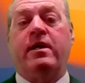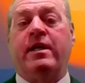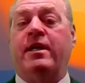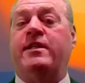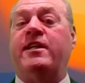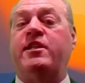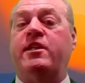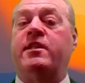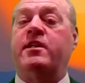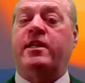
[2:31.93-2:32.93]
In
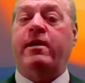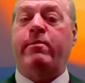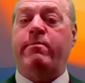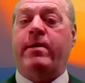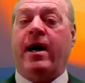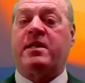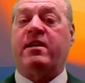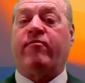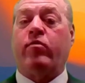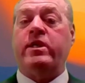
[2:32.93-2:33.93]
addition, the DME MACs
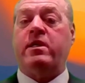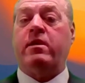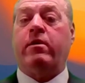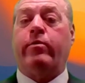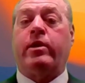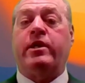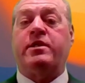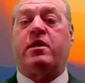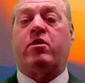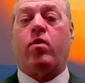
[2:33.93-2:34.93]
have recently
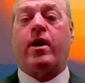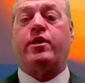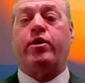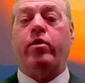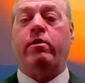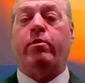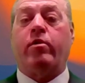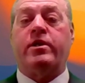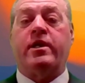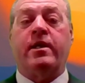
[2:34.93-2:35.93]
released a correct coding
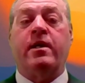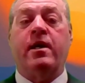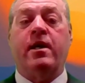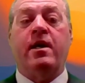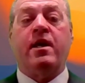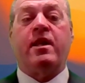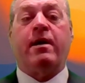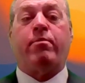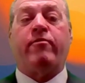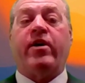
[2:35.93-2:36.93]
bulletin
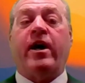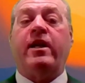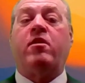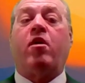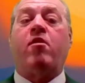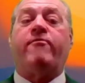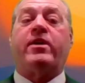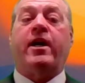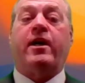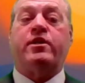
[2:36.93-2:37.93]
that provided
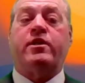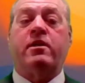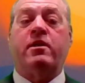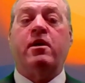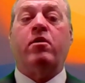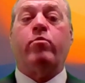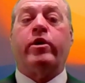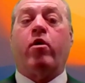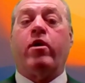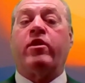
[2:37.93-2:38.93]
clarification
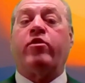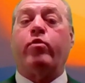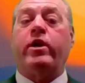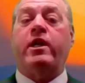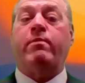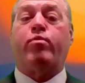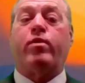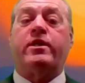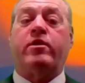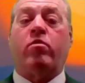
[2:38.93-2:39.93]
regarding 3D
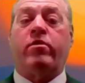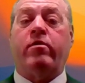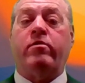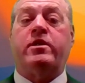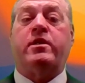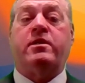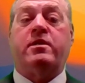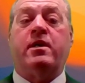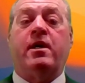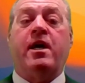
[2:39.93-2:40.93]
printed
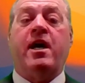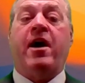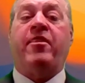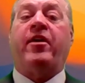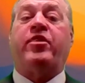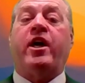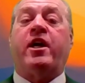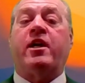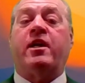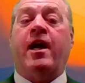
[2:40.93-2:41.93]
orthoses and that they
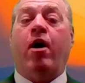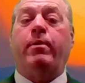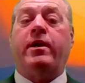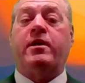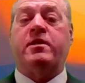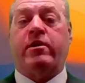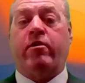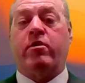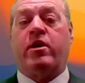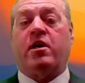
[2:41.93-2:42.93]
could now be
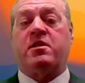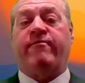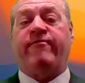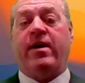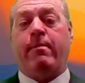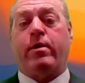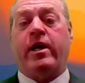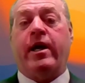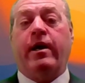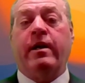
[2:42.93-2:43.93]
considered custom
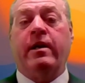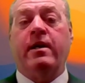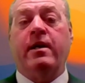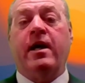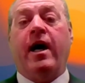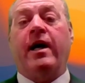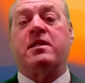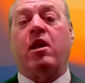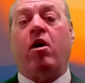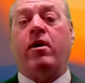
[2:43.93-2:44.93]
fabricated
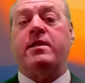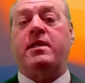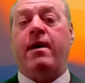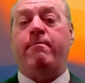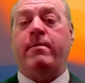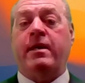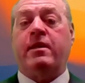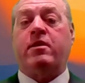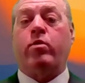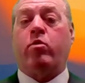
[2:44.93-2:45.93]
as long as they
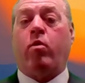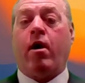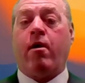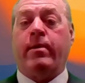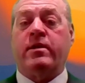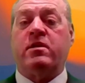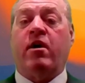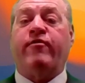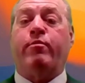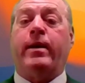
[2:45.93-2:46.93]
meet the requirements
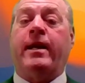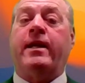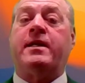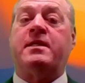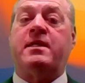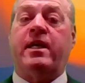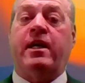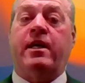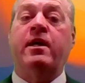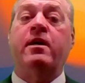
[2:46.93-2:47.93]
of Appendix
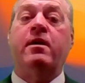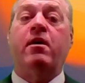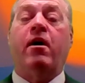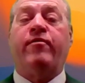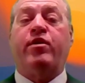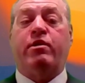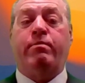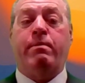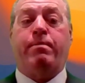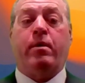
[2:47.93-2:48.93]
C of the
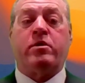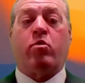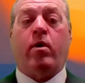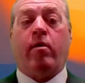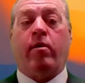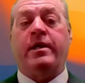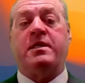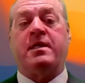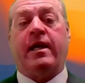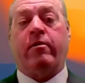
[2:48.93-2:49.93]
DMEPO's quality
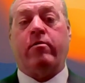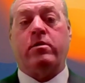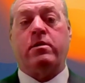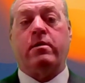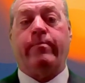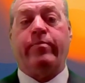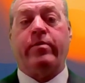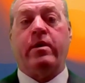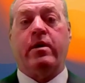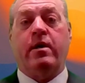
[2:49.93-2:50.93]
standards.
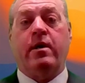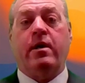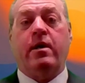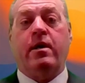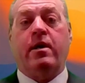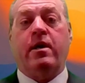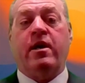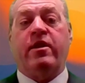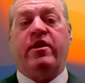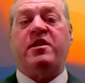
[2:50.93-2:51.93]

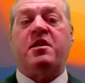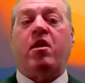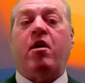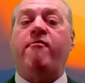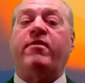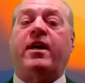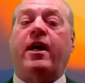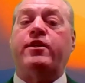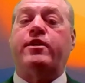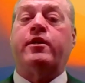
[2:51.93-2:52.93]
This
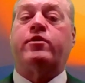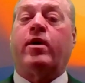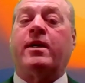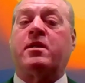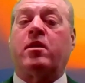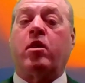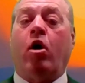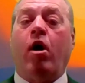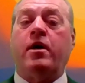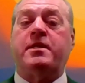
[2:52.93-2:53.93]
clarification addressed
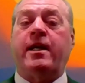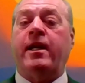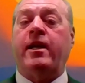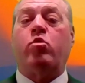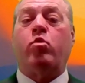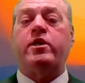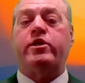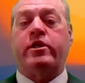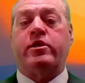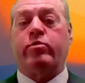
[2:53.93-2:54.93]
long-standing
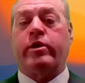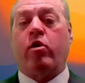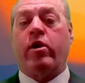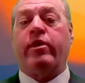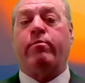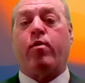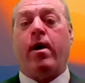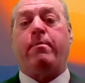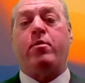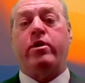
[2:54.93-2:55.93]
questions regarding the
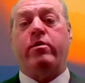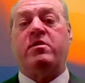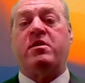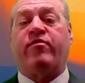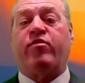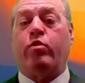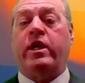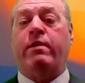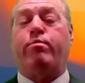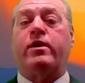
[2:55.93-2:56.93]
proper use of
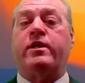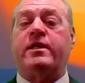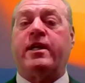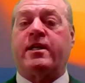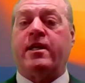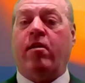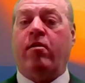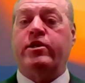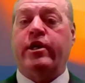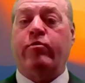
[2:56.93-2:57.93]
3D printing
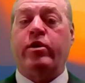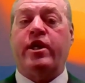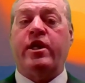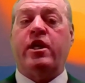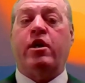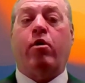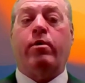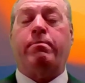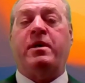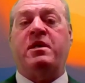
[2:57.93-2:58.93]
technology within the
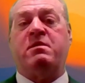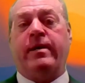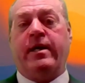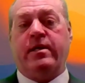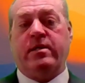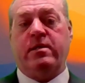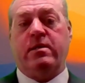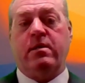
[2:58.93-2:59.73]
O&P space.